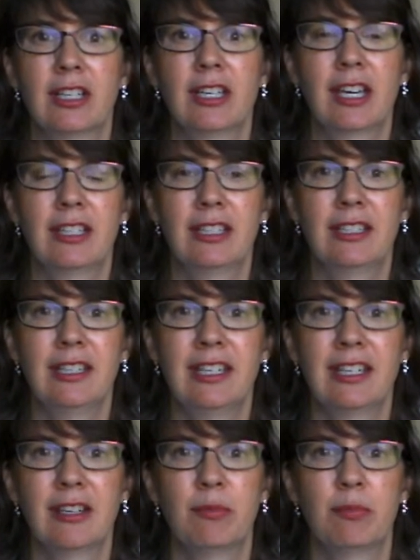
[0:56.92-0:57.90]

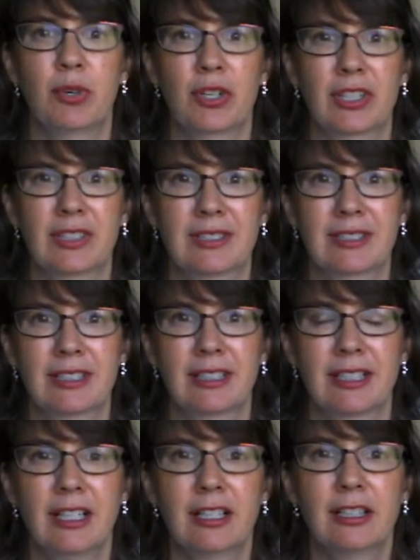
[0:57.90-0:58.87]
editing books.
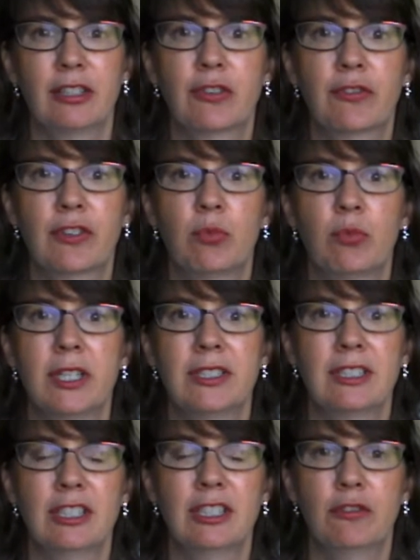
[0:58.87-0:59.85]
Look for the ones
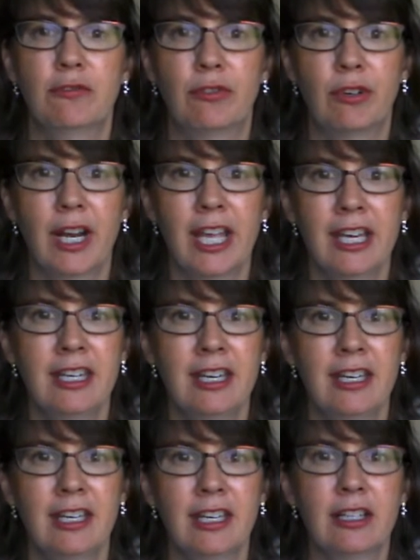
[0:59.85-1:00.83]
that you've read,
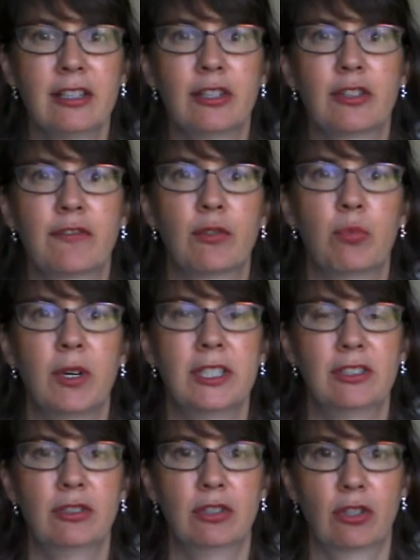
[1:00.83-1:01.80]
look for
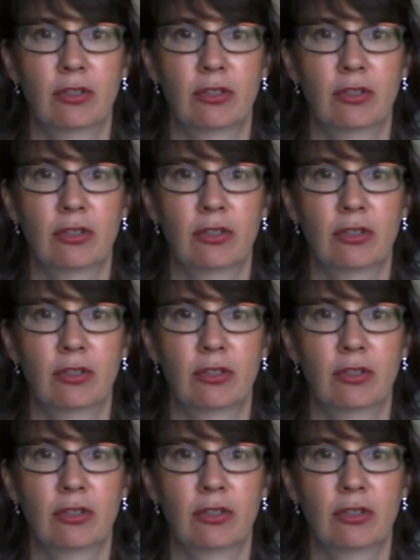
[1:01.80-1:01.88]
ones you no